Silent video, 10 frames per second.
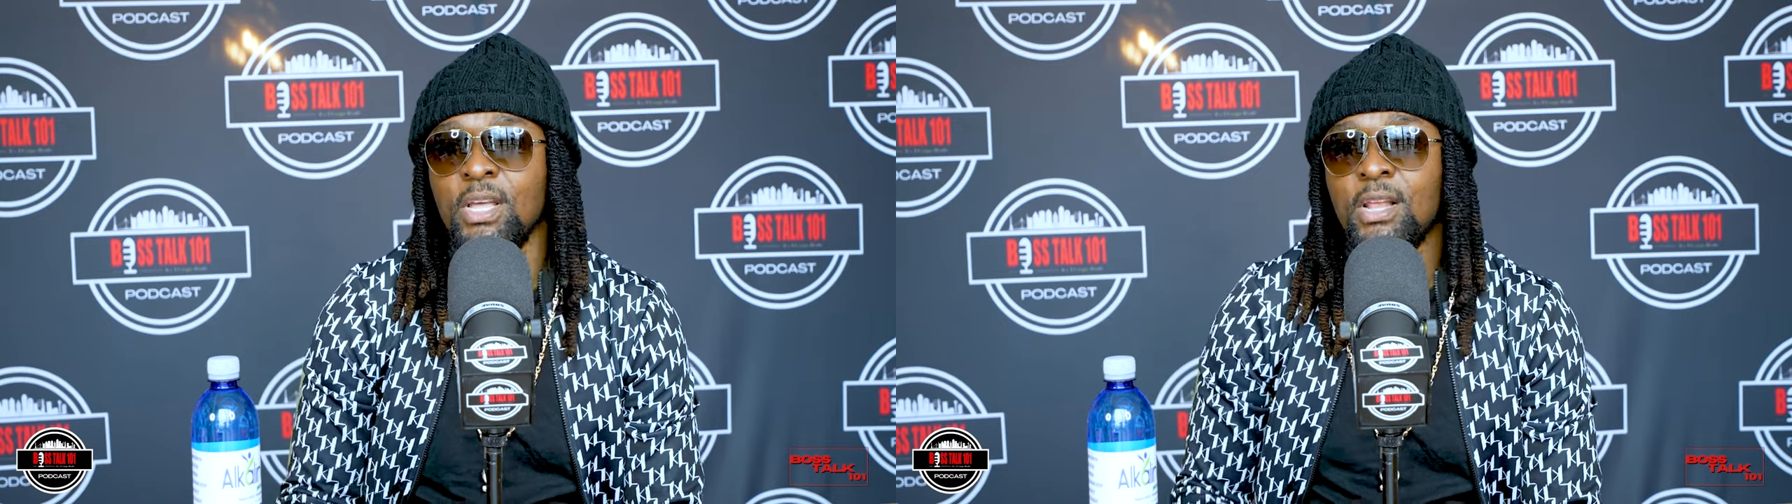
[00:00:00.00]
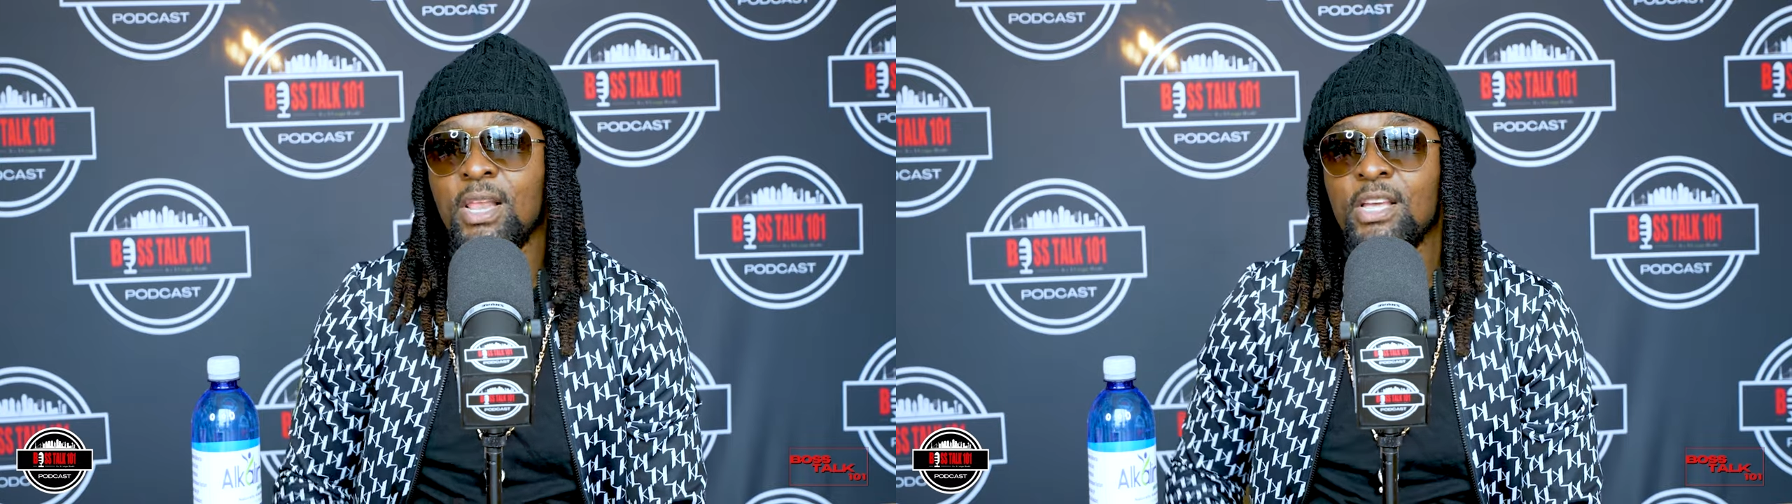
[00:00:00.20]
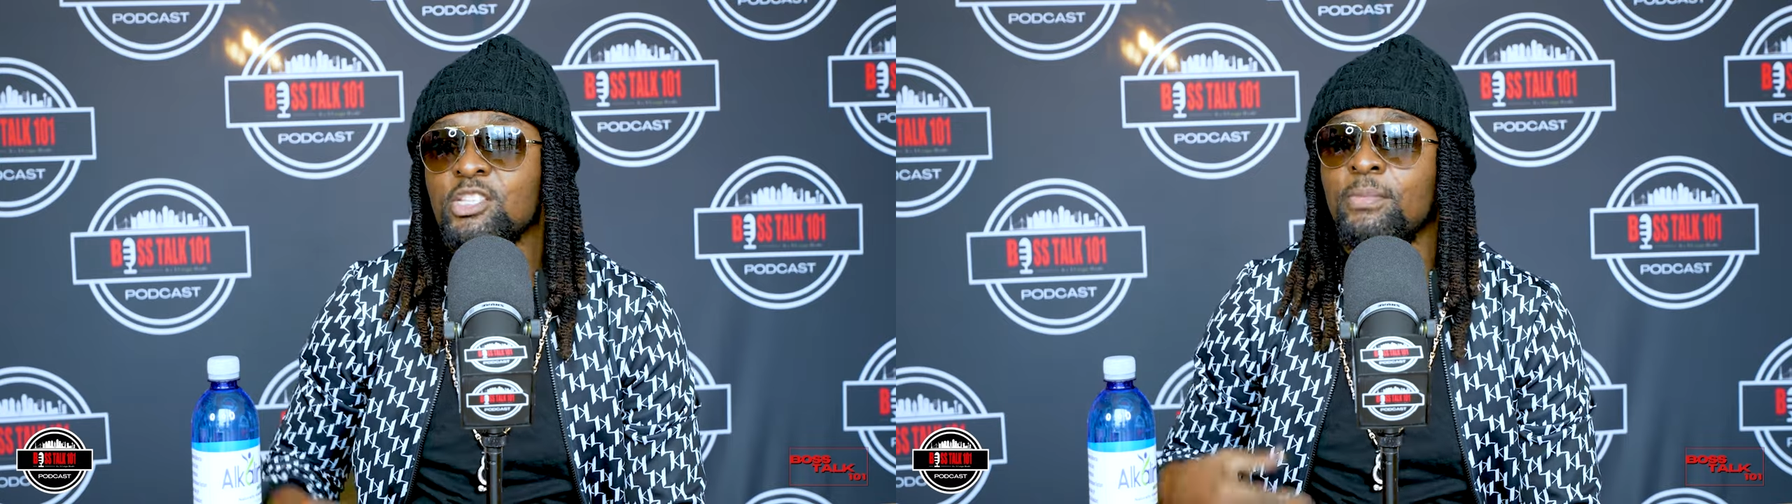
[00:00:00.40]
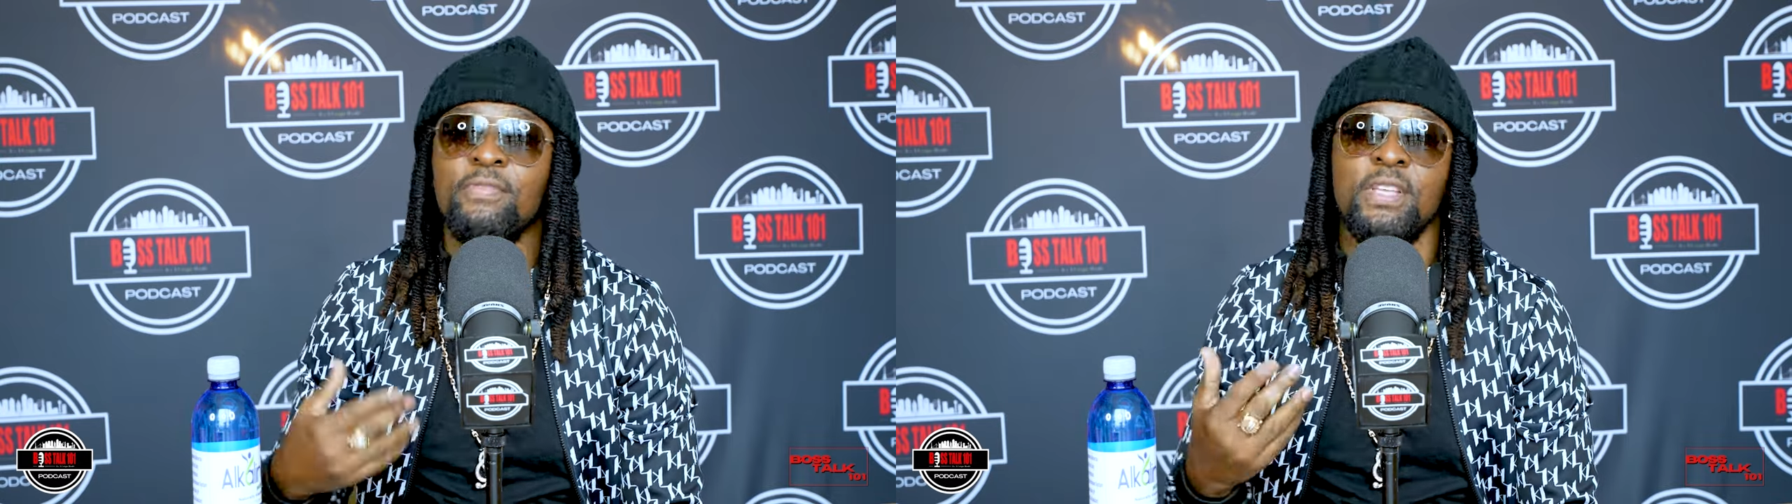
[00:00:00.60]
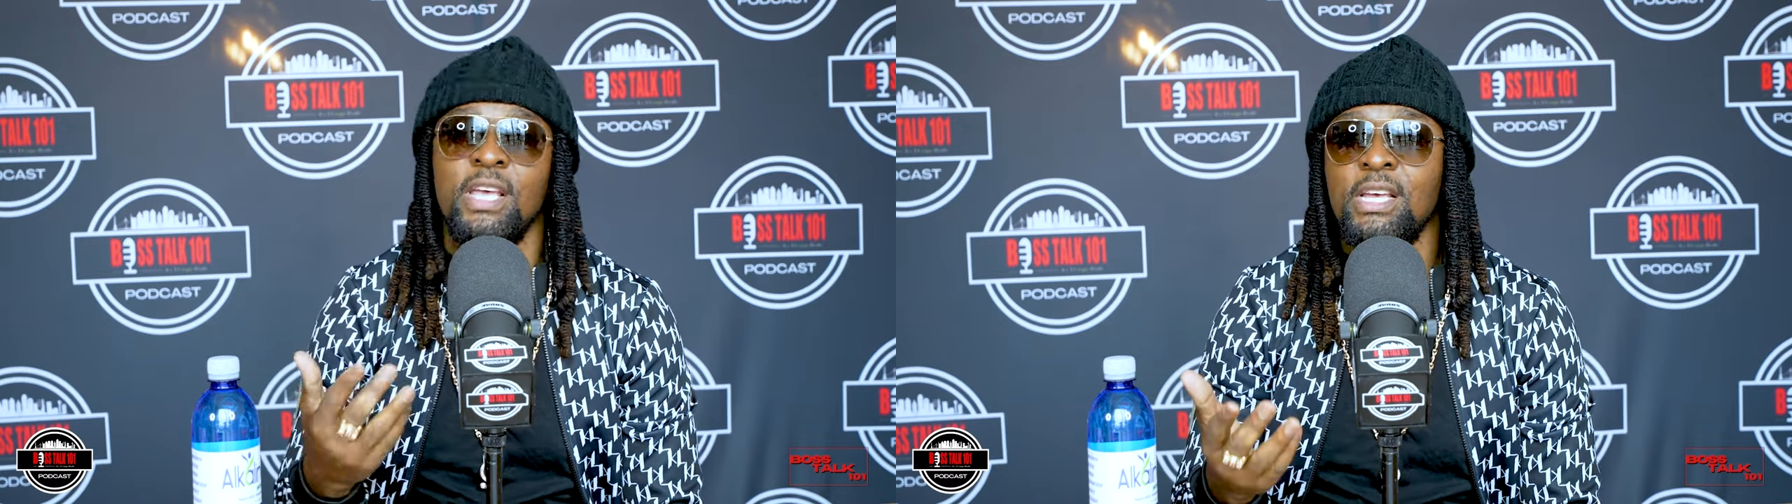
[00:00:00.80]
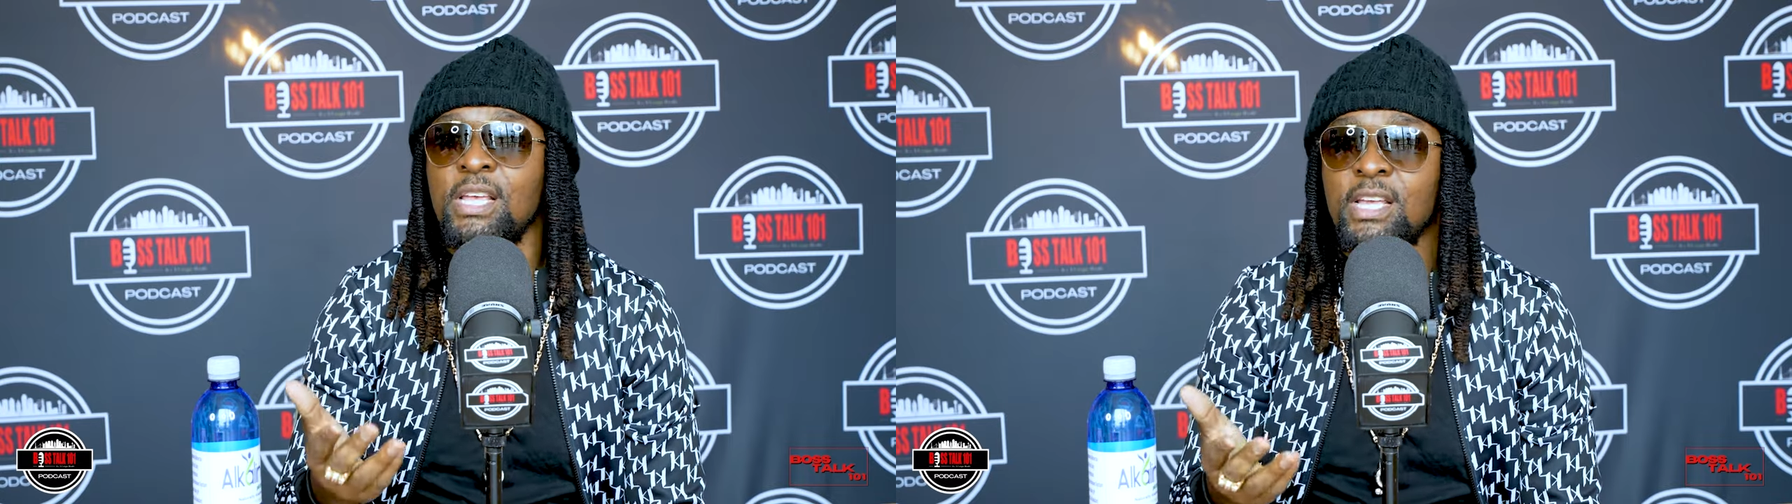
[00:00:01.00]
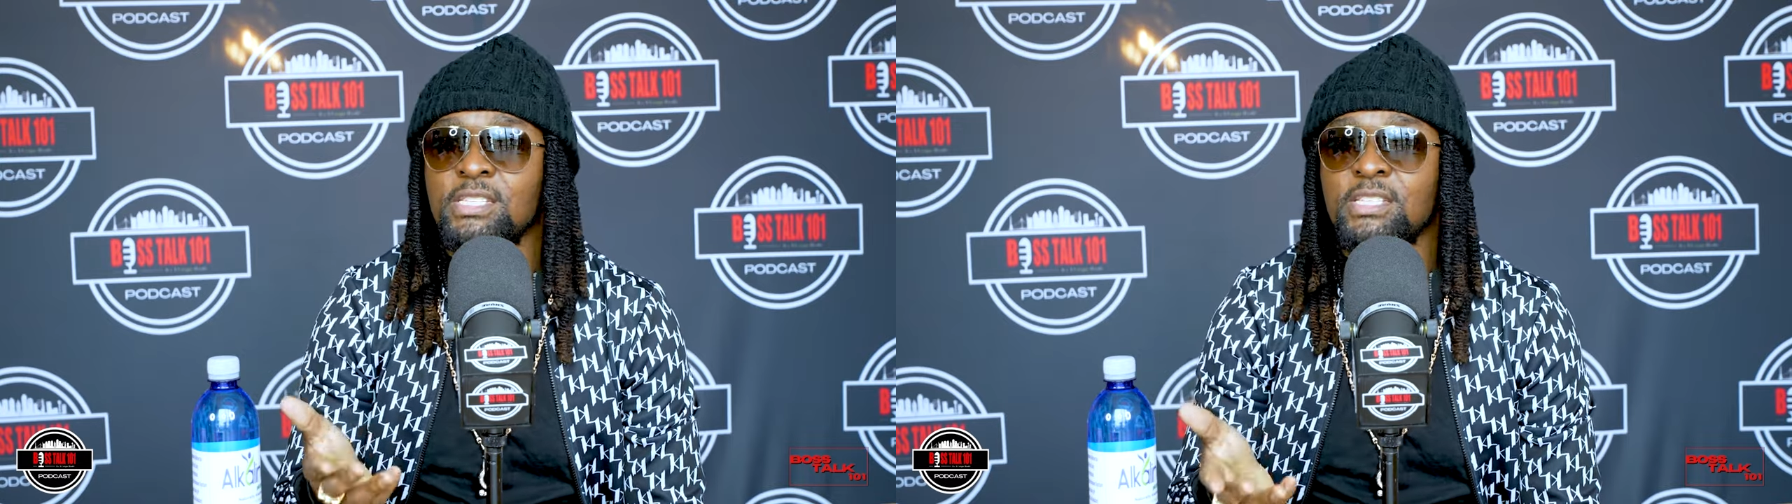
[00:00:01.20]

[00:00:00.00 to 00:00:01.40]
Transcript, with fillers: But like some of the